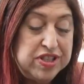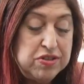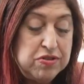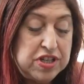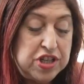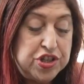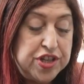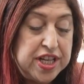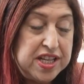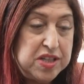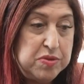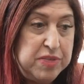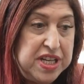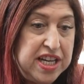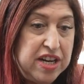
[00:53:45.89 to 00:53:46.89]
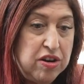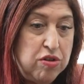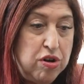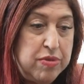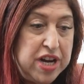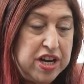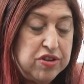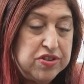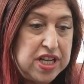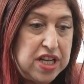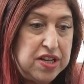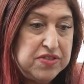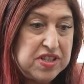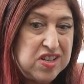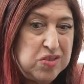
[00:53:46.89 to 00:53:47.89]
there is no such thing as being here all by
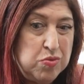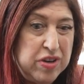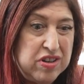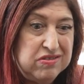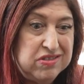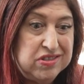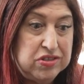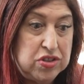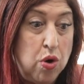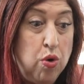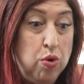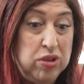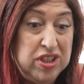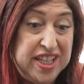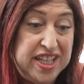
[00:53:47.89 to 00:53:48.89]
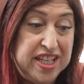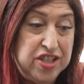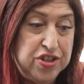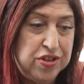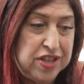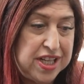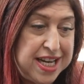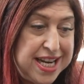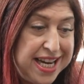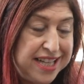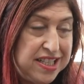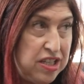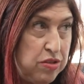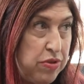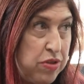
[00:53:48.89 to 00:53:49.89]
ourselves because we're totally
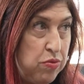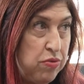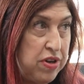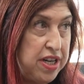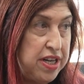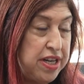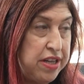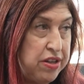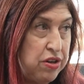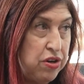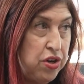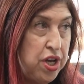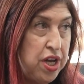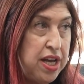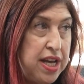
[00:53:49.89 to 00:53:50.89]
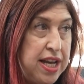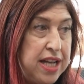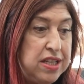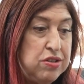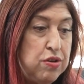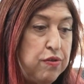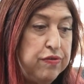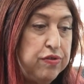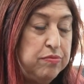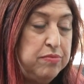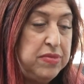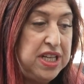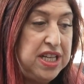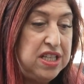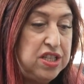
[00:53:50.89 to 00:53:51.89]
interconnected with one another. And so for
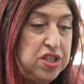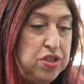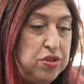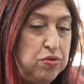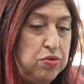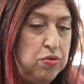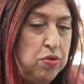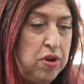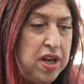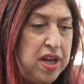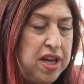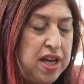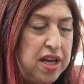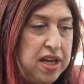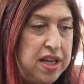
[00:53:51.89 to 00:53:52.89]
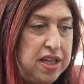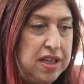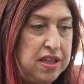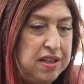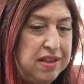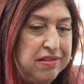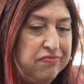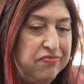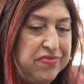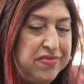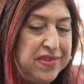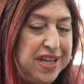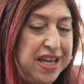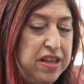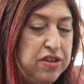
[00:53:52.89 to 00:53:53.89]
me to
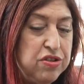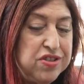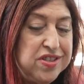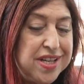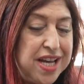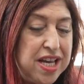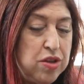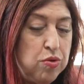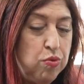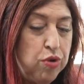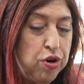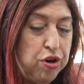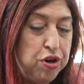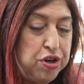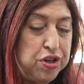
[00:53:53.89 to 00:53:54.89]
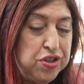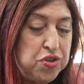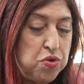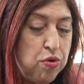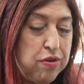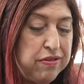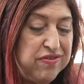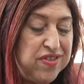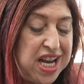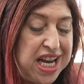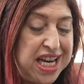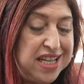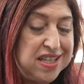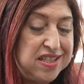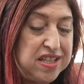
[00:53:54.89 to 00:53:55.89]
either say the words or
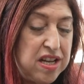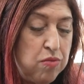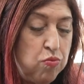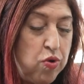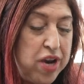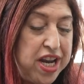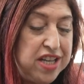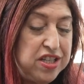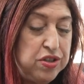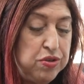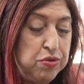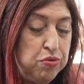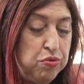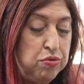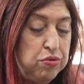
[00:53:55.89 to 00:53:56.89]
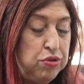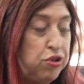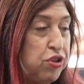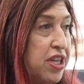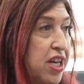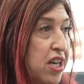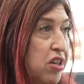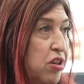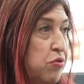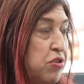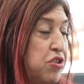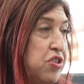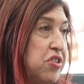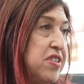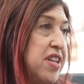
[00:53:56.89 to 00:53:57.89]
find some way to look at
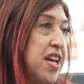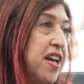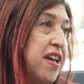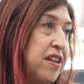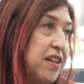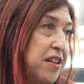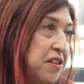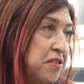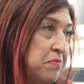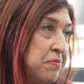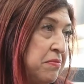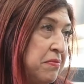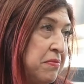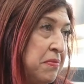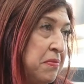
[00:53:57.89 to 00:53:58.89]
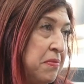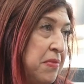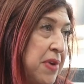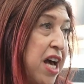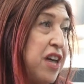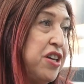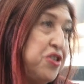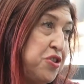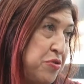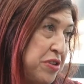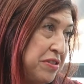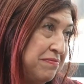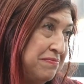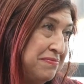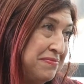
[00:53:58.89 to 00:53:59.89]
you and just say, how you
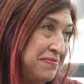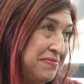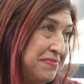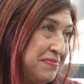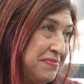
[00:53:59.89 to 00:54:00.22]
doing?